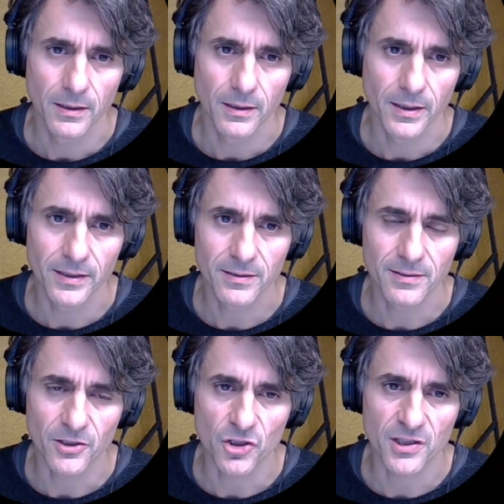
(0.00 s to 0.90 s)
any
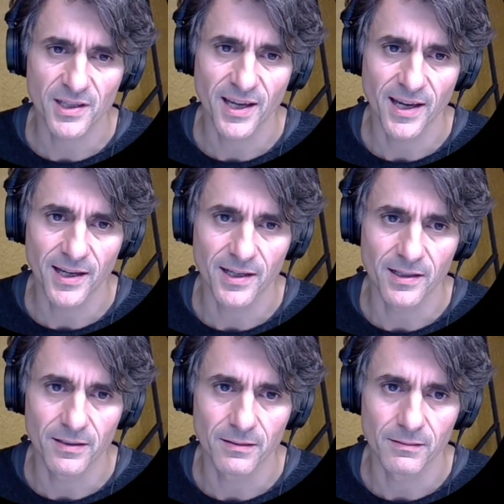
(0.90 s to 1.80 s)
such
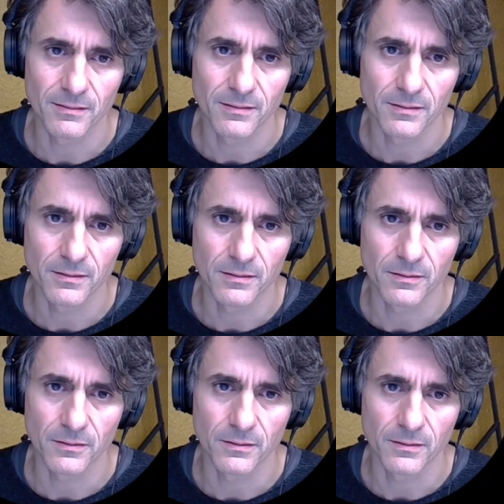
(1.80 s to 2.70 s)
scale
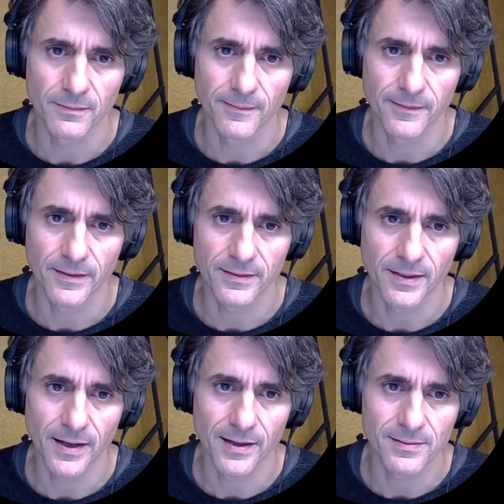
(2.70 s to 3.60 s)
that
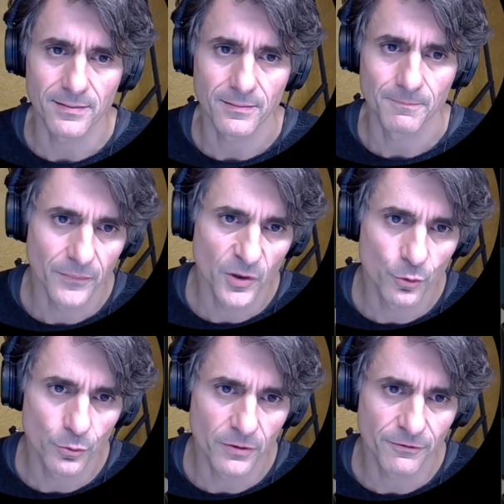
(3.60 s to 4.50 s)
has
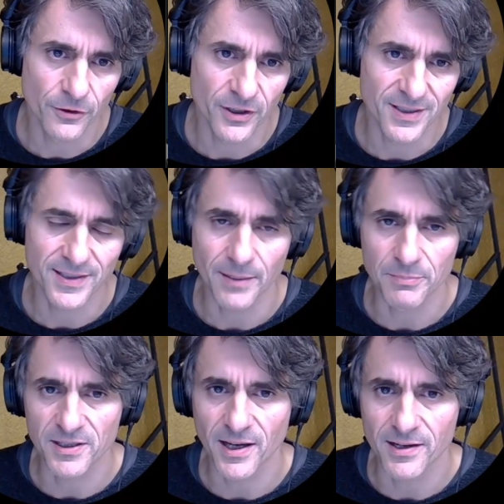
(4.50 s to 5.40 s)
2 different step
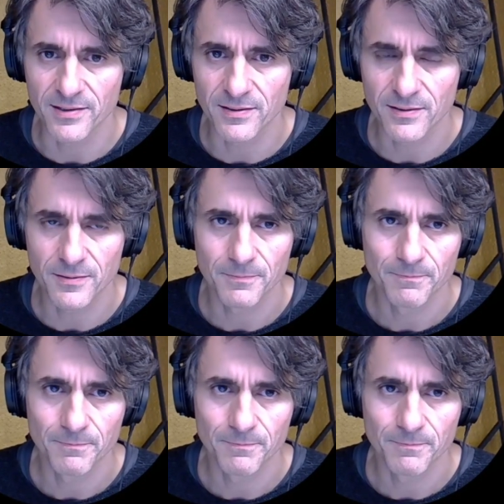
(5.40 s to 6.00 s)
sizes